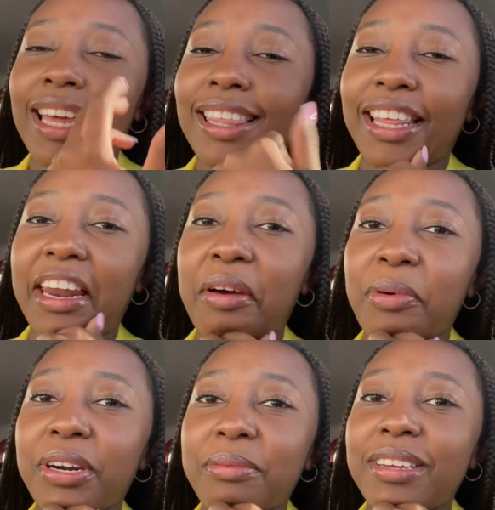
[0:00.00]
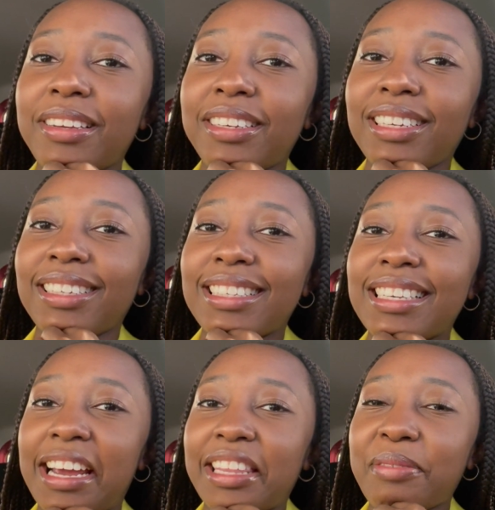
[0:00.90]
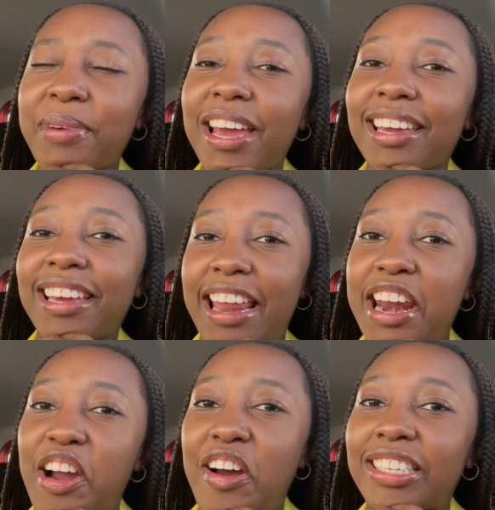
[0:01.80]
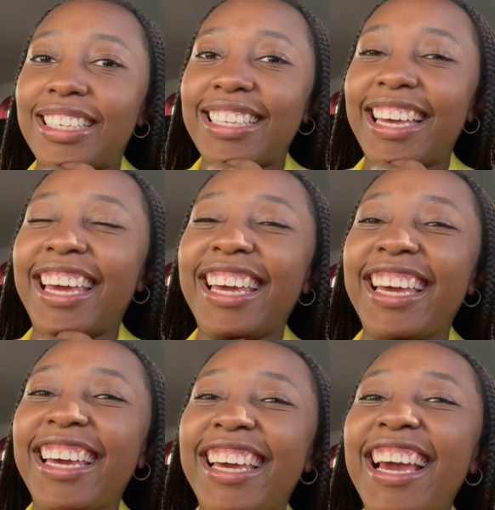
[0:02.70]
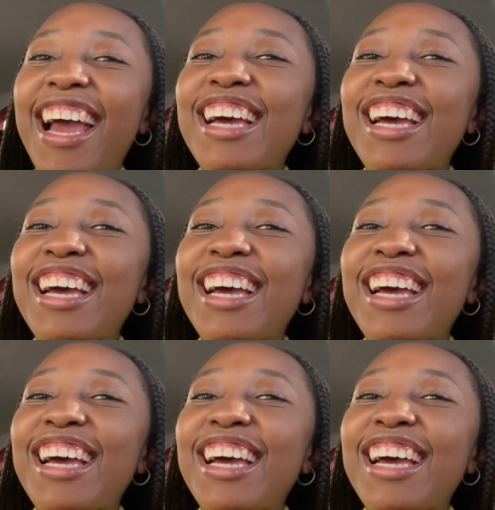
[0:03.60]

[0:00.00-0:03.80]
then I'm gonna be stuck at the back and I can't see.